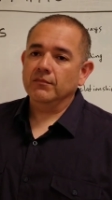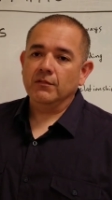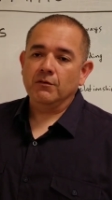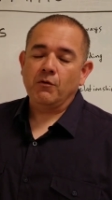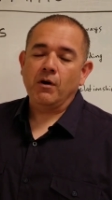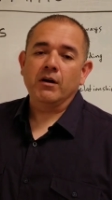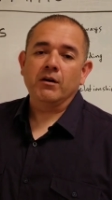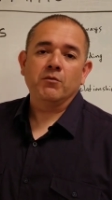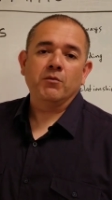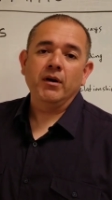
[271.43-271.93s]

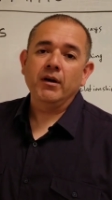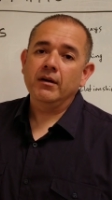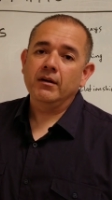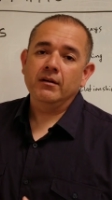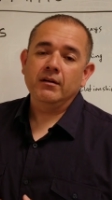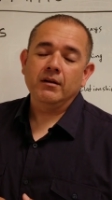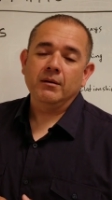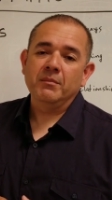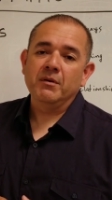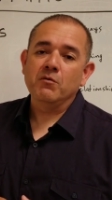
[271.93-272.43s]
right
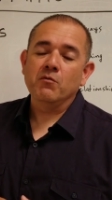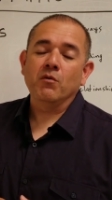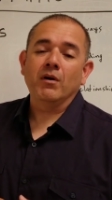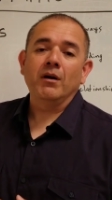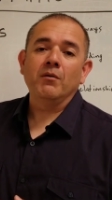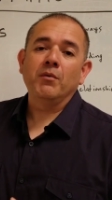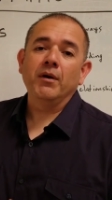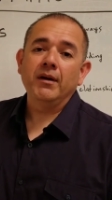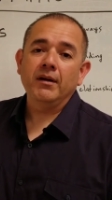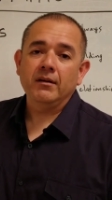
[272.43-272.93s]
away. I mean,
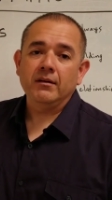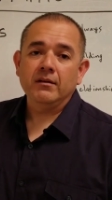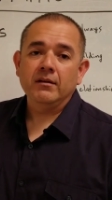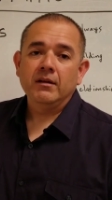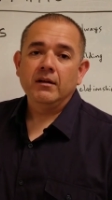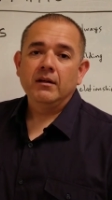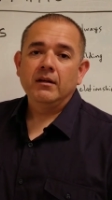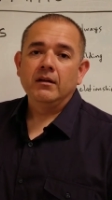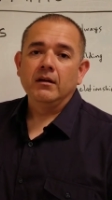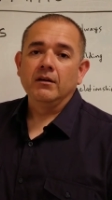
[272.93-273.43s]
why wait?
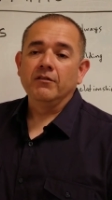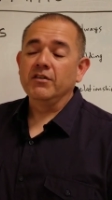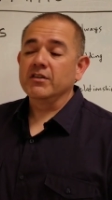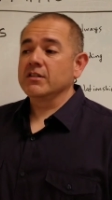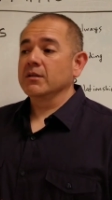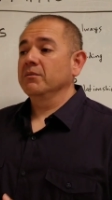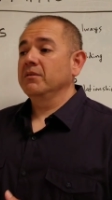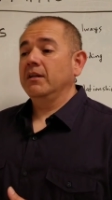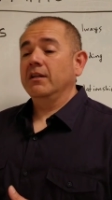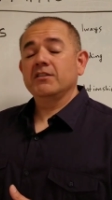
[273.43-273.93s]
If
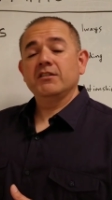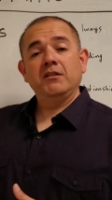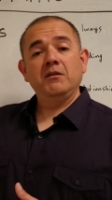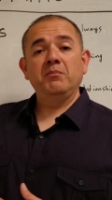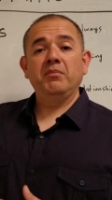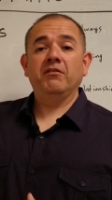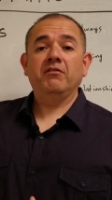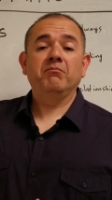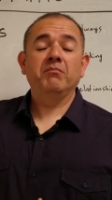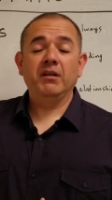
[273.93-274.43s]
it's something that's
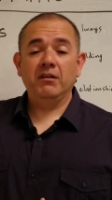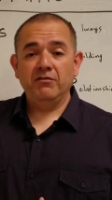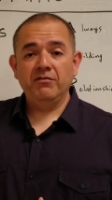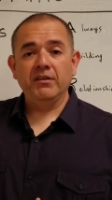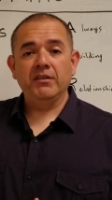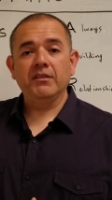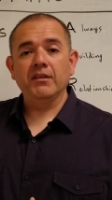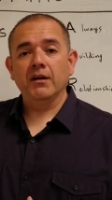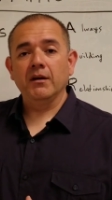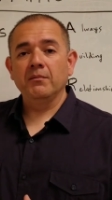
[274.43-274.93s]
going to
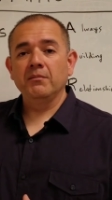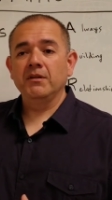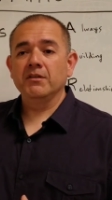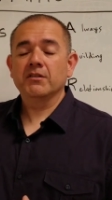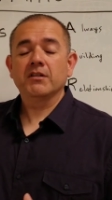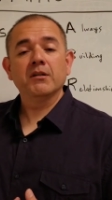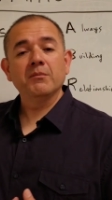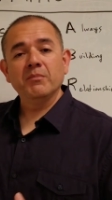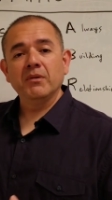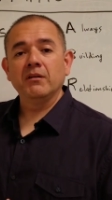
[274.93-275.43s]
benefit them,
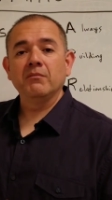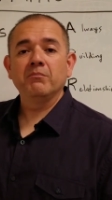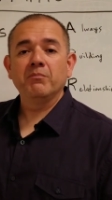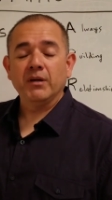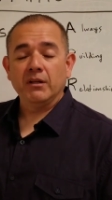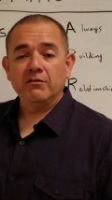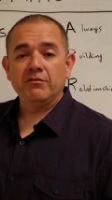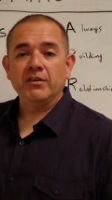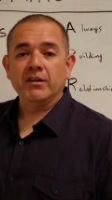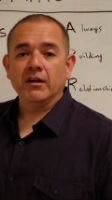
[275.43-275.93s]
it's going to
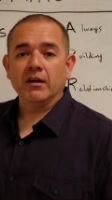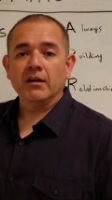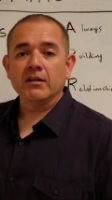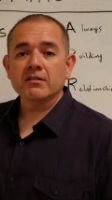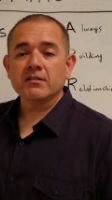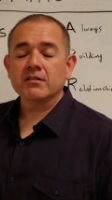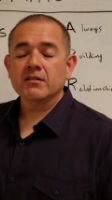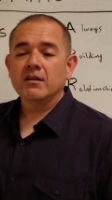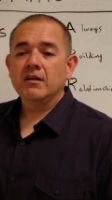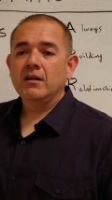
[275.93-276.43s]
benefit
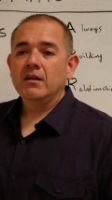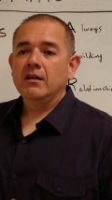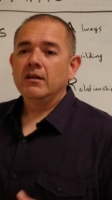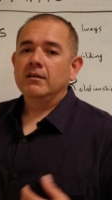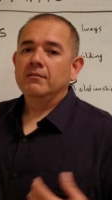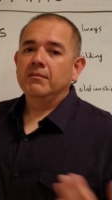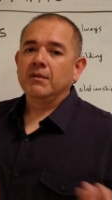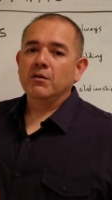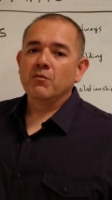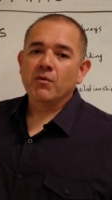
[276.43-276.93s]
us,
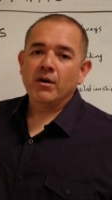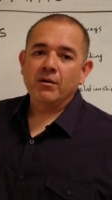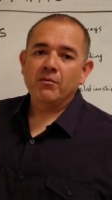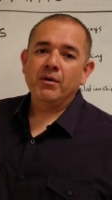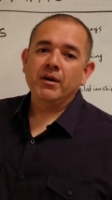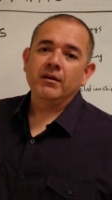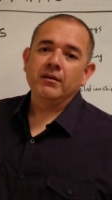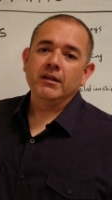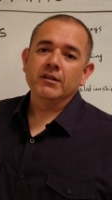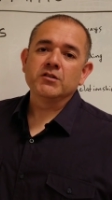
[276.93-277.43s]
then why
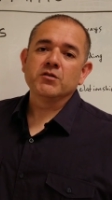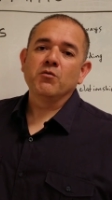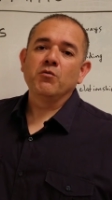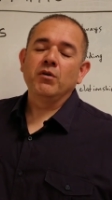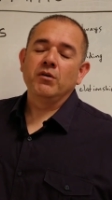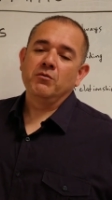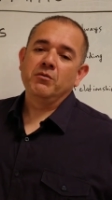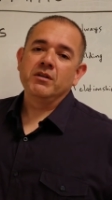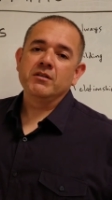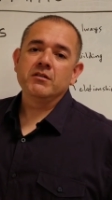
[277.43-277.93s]
wait? It's a
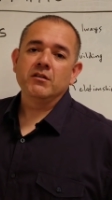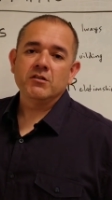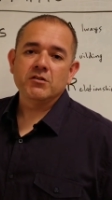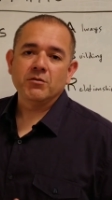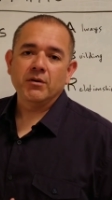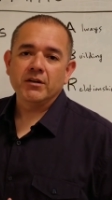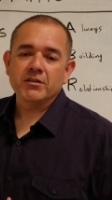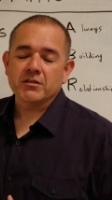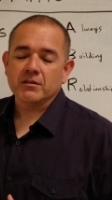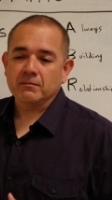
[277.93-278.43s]
win-win
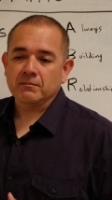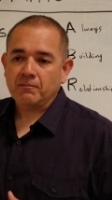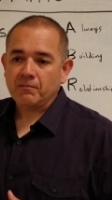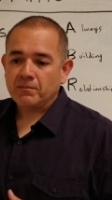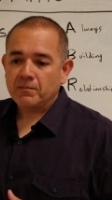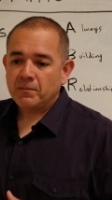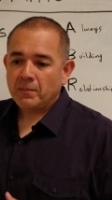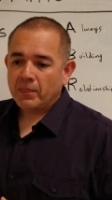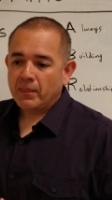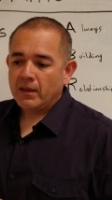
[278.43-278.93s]
situation.
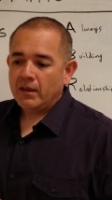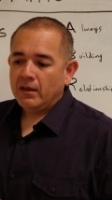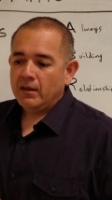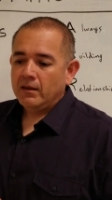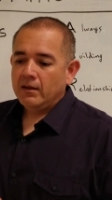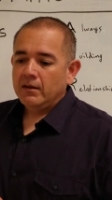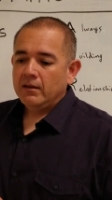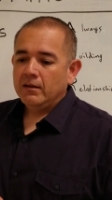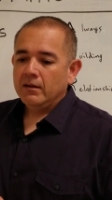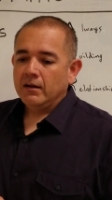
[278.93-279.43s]

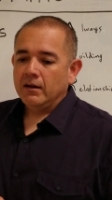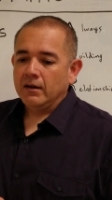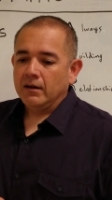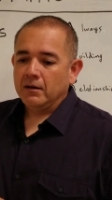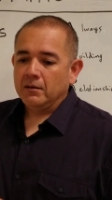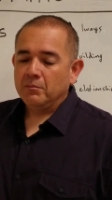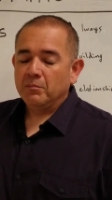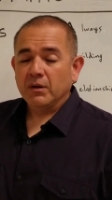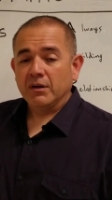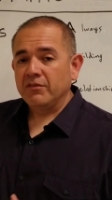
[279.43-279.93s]

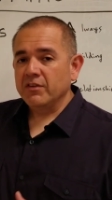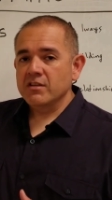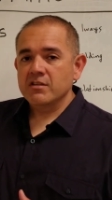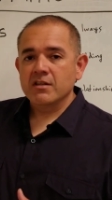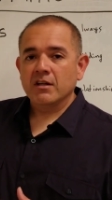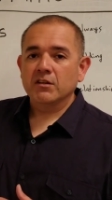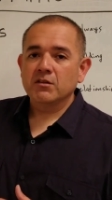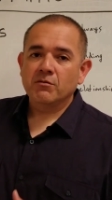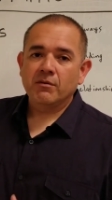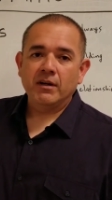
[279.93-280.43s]
But if it's
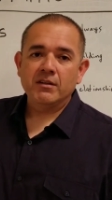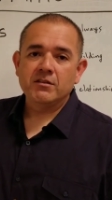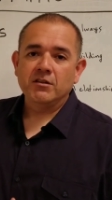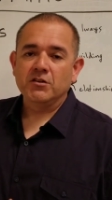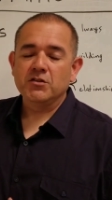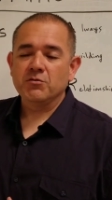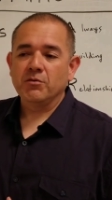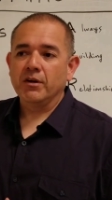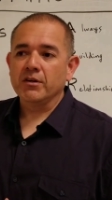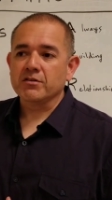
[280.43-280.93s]
not the right
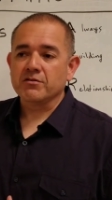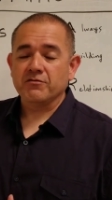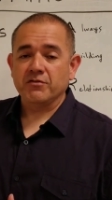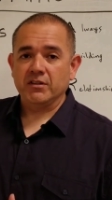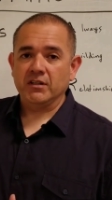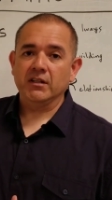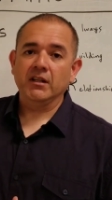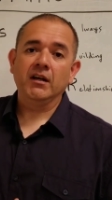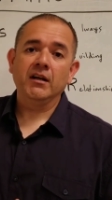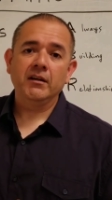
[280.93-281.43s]
situation
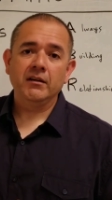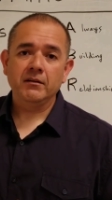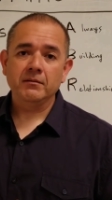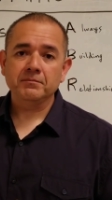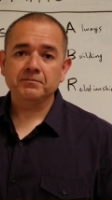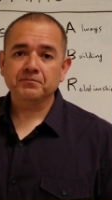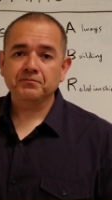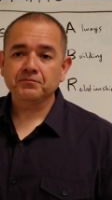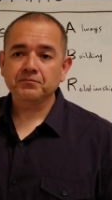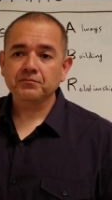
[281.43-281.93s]
for the client,